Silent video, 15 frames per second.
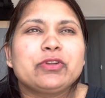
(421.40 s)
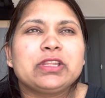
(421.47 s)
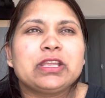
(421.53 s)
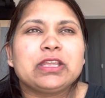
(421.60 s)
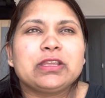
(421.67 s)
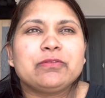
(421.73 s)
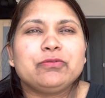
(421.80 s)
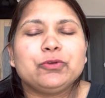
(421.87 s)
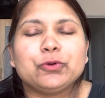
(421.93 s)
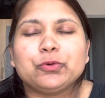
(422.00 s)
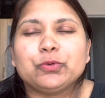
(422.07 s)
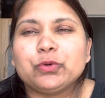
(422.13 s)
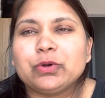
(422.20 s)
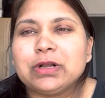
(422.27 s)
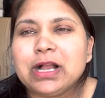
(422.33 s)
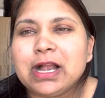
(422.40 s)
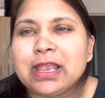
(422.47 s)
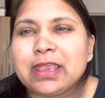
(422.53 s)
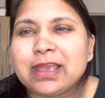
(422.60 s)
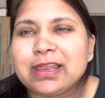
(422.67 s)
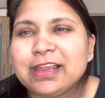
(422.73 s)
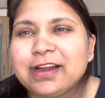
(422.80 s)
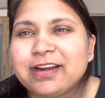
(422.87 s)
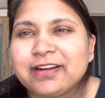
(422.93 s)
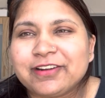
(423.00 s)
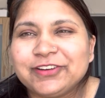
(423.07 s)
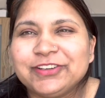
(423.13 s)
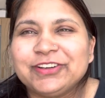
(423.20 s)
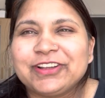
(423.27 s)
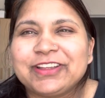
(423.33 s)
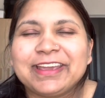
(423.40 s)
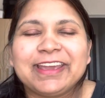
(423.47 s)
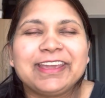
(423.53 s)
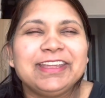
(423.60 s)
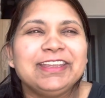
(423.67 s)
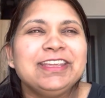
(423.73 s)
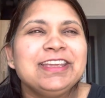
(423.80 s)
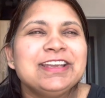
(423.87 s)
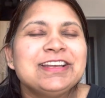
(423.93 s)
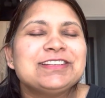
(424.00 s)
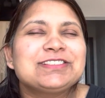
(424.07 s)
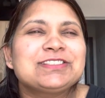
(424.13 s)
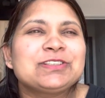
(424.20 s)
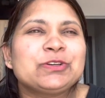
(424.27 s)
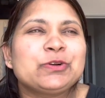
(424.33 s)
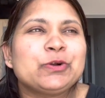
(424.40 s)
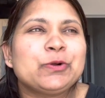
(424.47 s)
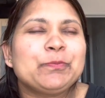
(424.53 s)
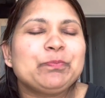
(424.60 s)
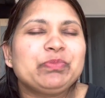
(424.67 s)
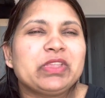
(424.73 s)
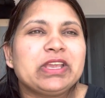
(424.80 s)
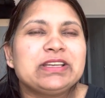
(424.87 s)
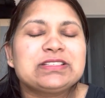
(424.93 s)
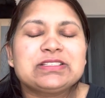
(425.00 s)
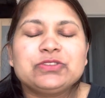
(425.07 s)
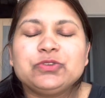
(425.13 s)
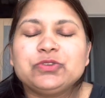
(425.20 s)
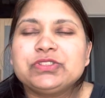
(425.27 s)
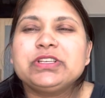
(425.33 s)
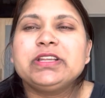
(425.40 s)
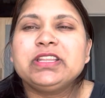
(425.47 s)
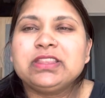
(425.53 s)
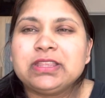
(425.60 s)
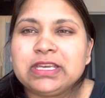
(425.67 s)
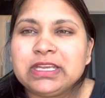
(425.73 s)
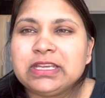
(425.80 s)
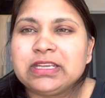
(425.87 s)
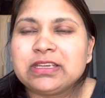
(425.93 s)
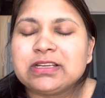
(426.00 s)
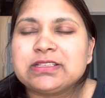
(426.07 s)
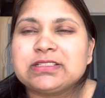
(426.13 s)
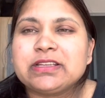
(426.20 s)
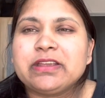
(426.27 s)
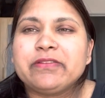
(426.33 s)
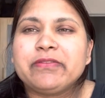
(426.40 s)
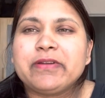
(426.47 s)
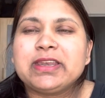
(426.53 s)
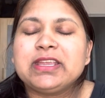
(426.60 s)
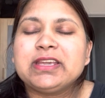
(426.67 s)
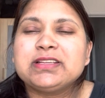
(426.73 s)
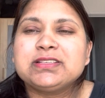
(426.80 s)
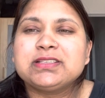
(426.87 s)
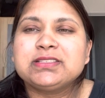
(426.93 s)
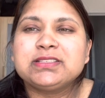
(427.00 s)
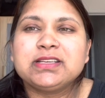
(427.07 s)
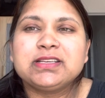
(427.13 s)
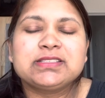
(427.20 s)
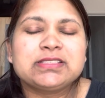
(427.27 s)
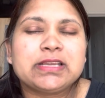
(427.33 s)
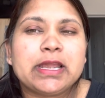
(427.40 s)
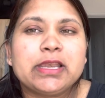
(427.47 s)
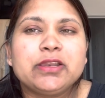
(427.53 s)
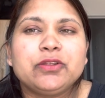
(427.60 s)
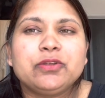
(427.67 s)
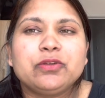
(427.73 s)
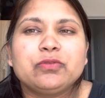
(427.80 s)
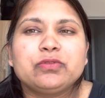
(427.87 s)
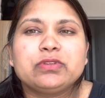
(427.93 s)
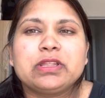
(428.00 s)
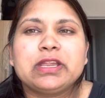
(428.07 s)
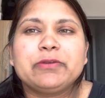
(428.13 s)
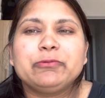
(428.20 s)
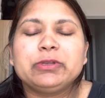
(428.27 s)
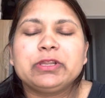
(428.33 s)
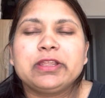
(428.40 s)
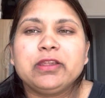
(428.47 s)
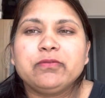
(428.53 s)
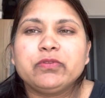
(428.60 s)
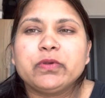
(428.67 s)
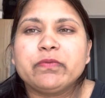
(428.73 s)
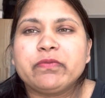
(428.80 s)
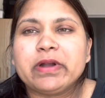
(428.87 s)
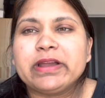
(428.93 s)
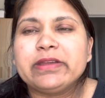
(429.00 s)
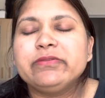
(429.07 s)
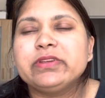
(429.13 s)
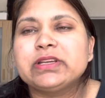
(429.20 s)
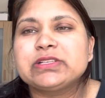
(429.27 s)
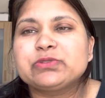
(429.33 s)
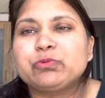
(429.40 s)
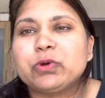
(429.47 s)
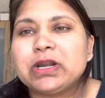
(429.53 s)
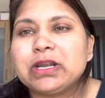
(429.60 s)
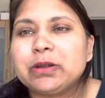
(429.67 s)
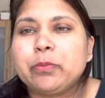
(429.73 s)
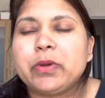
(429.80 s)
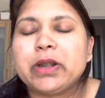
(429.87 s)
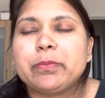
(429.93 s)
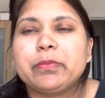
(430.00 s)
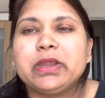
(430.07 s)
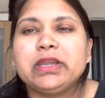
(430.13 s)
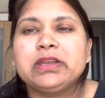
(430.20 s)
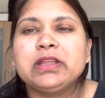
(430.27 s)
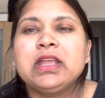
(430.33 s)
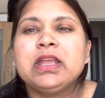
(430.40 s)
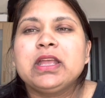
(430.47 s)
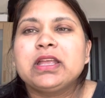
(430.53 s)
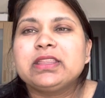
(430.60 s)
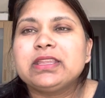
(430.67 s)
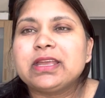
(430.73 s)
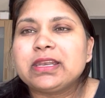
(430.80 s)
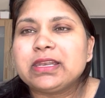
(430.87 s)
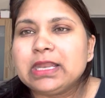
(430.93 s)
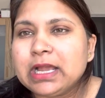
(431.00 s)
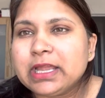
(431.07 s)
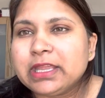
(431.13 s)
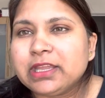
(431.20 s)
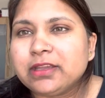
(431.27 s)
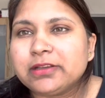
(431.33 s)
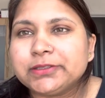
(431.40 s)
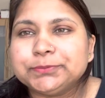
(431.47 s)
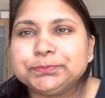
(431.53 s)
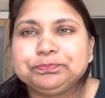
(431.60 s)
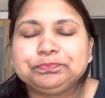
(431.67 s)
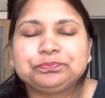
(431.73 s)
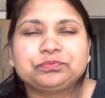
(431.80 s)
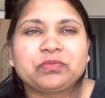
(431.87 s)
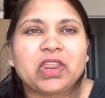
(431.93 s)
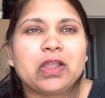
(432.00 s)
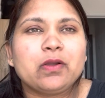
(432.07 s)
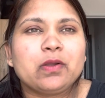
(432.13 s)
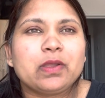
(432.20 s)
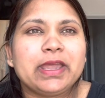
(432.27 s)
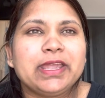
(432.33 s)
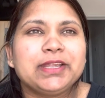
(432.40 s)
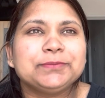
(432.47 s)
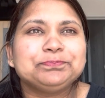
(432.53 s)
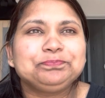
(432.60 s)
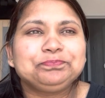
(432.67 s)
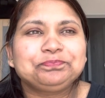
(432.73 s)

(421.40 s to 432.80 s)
they give you ILR. Okay, so it's usually 3 years. If any agency is telling you they will give you 5 years work permit, they're lying. Okay,